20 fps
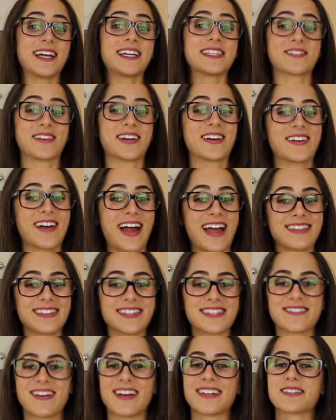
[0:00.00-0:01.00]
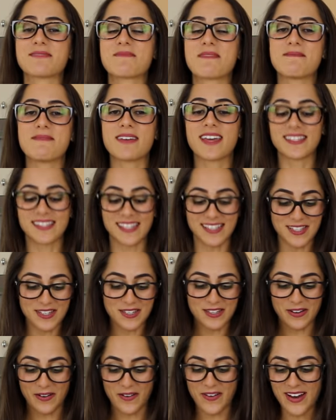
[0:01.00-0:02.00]
recreate this recipe because it's
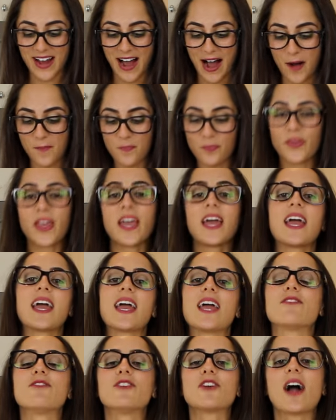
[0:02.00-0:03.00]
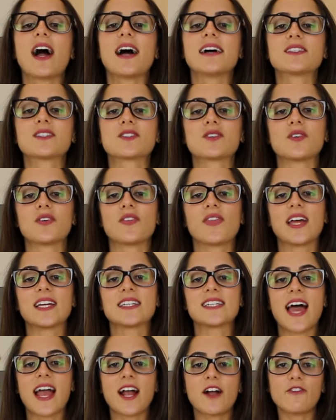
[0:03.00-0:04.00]
so yum. If you guys do, then
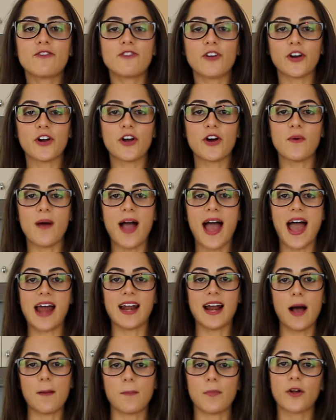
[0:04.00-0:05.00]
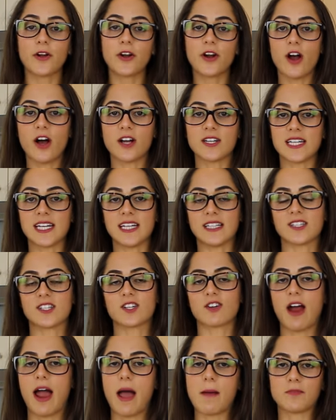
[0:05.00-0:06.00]
take a photo and upload it onto
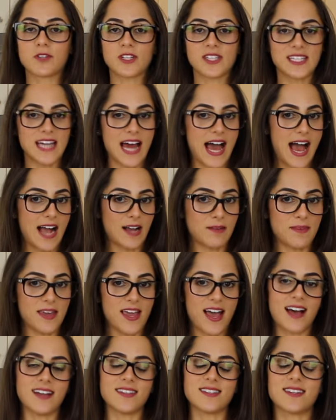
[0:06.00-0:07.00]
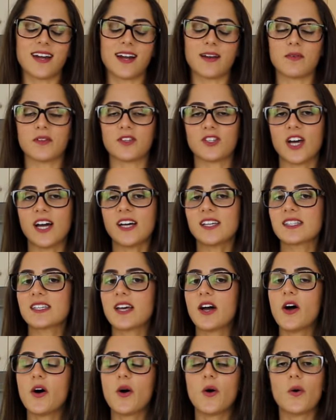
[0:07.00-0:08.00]
Instagram. Just tag me at Study With Jess
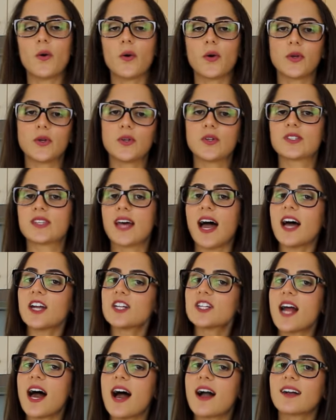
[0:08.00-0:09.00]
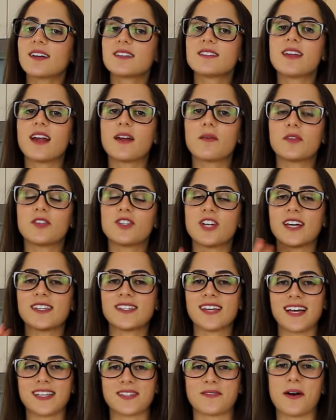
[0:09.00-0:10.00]
or use the hashtag Study With Jess
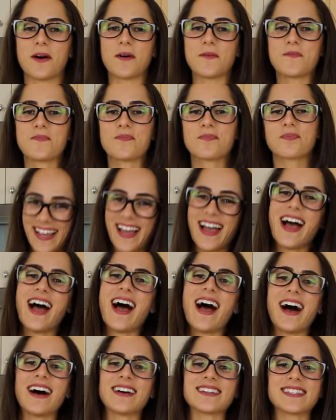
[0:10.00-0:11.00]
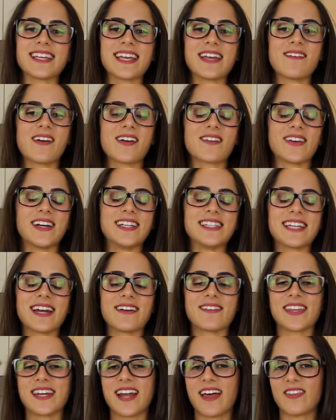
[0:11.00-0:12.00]
as well. I'll see you on Wednesday
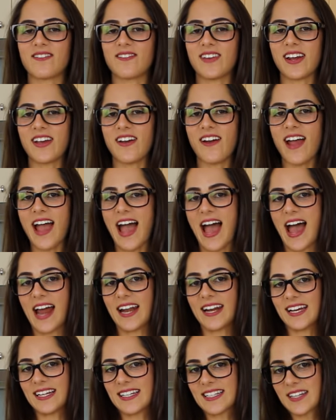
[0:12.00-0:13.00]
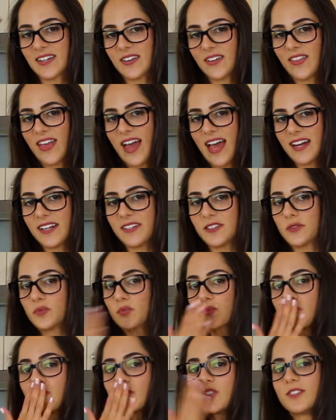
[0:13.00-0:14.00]
with another video, and until then,
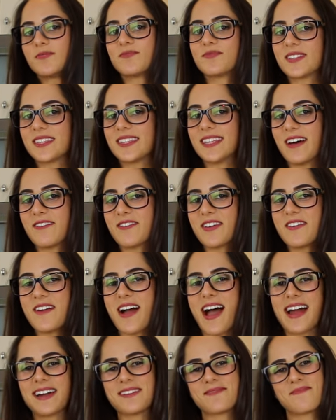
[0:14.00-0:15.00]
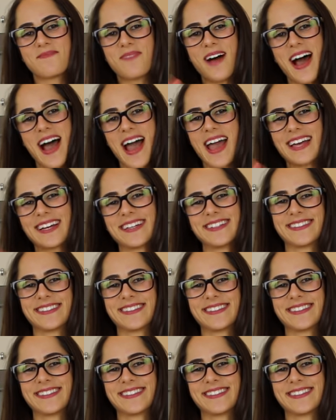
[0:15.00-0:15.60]
love you and bye.